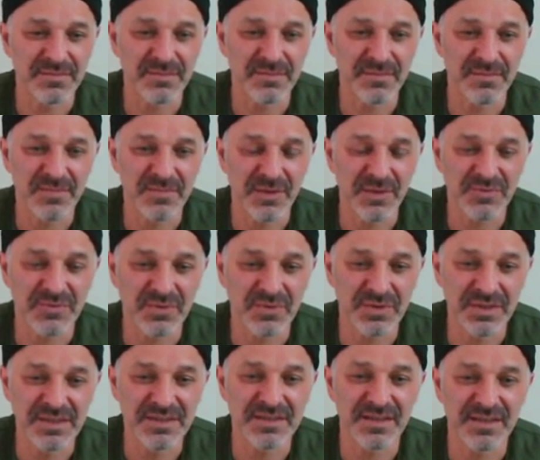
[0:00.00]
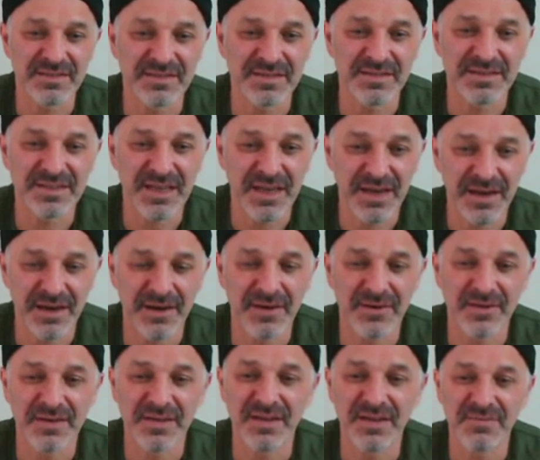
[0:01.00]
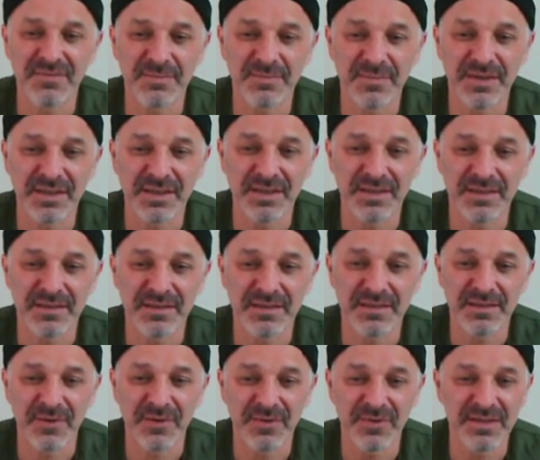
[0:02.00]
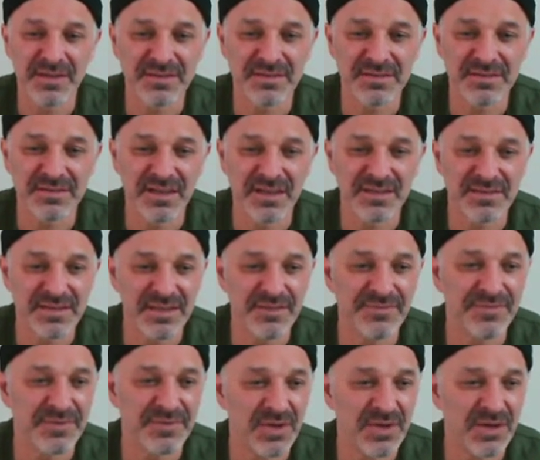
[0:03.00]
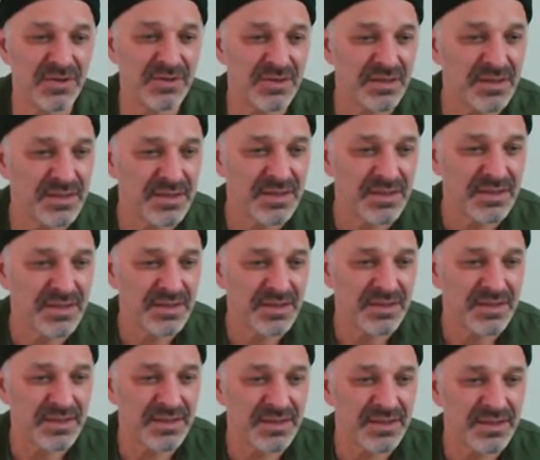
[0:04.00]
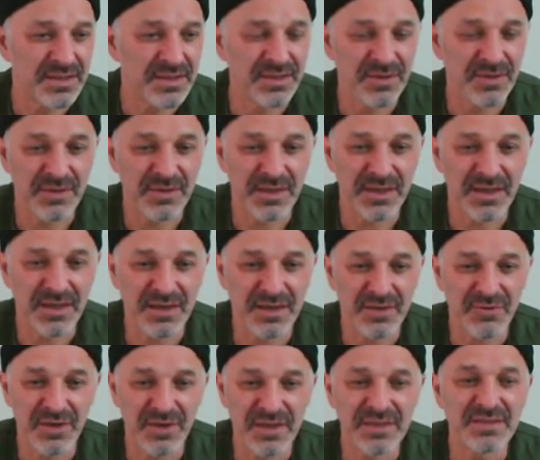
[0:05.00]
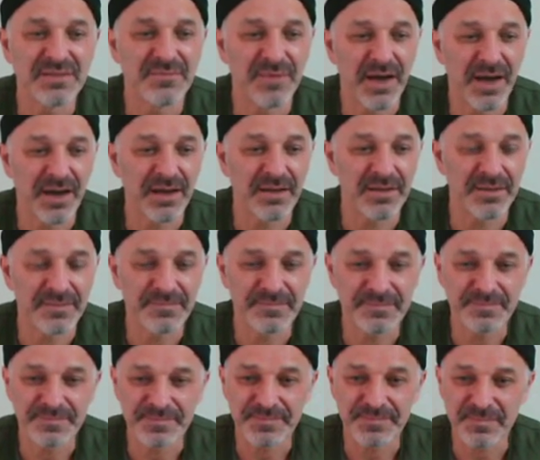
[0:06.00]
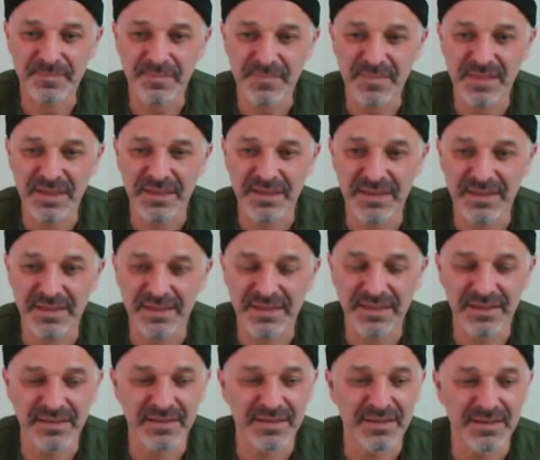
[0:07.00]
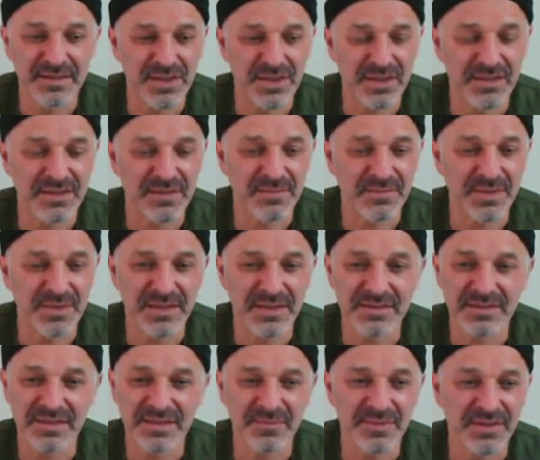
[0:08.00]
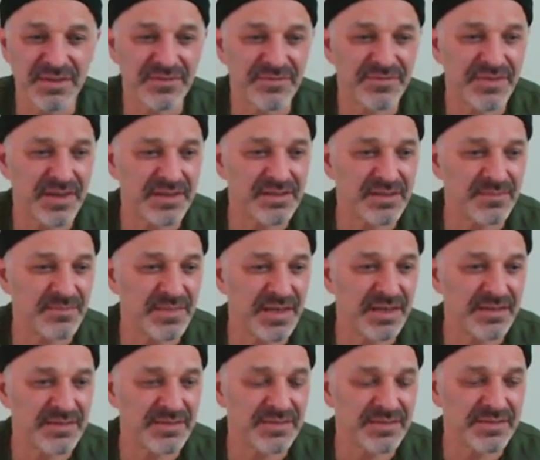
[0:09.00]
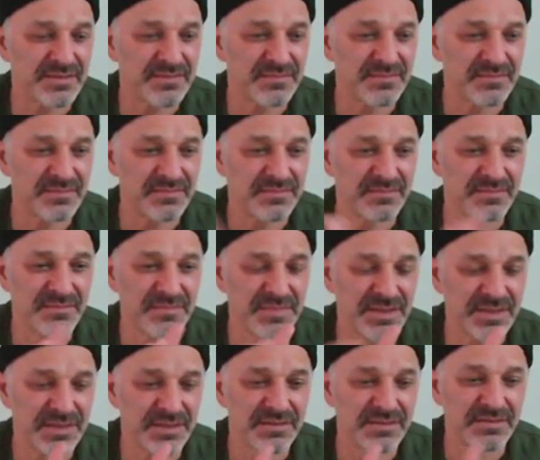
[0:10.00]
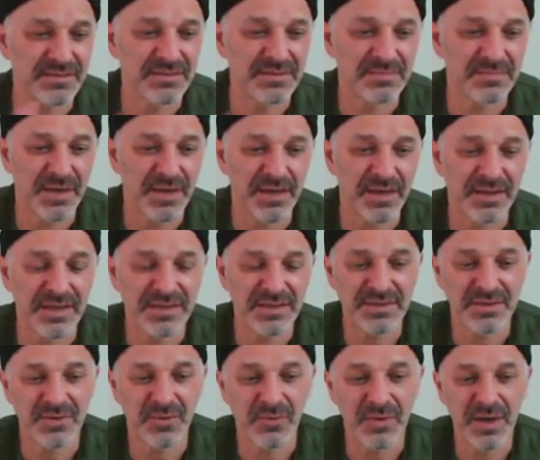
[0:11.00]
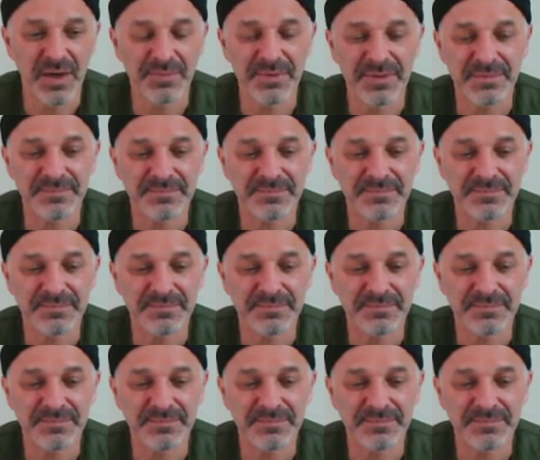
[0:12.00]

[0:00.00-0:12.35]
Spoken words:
that was released on this town, and everybody kind of went into Antifa mode. They all went kind of crazy violent, killing each other because they had been infected by this, this biological weapon,